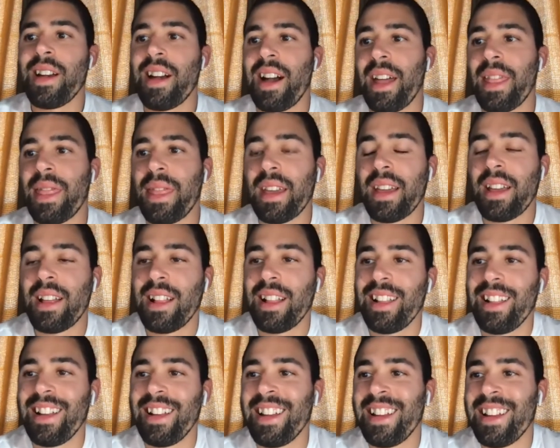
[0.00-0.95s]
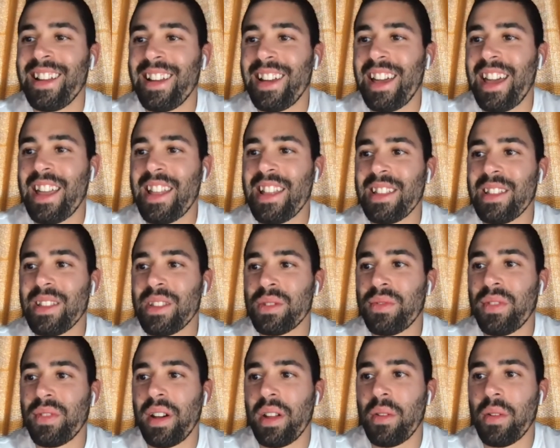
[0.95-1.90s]
I think, and
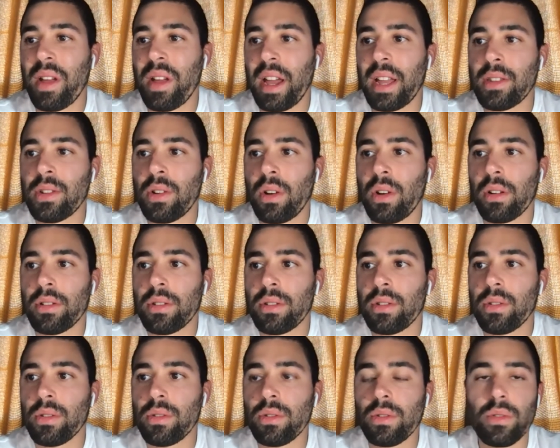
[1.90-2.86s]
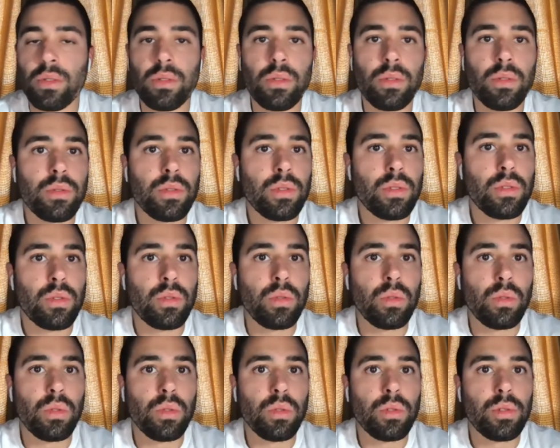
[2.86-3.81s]
it's funny when I talk to
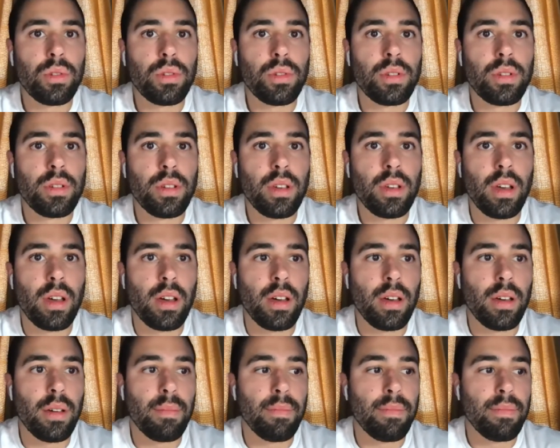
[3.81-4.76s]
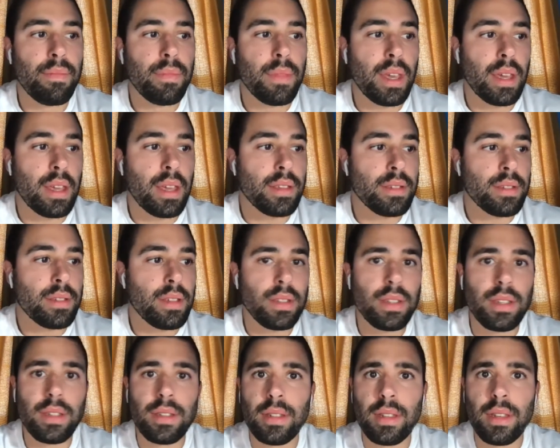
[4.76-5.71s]
schools, I guess the
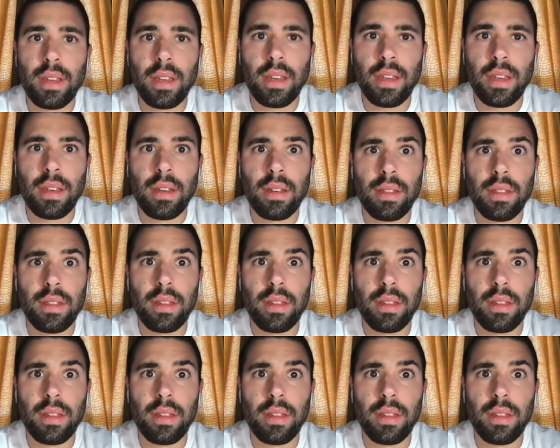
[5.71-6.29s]
DCE,